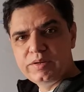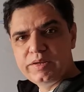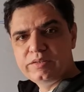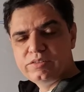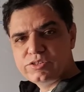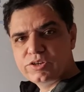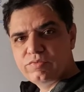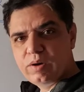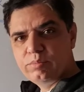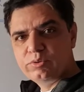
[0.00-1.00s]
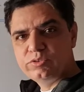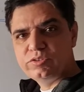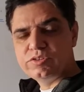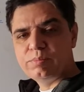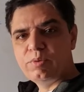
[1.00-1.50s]
in cystic fibrosis
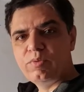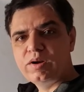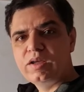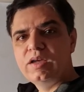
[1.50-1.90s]
number one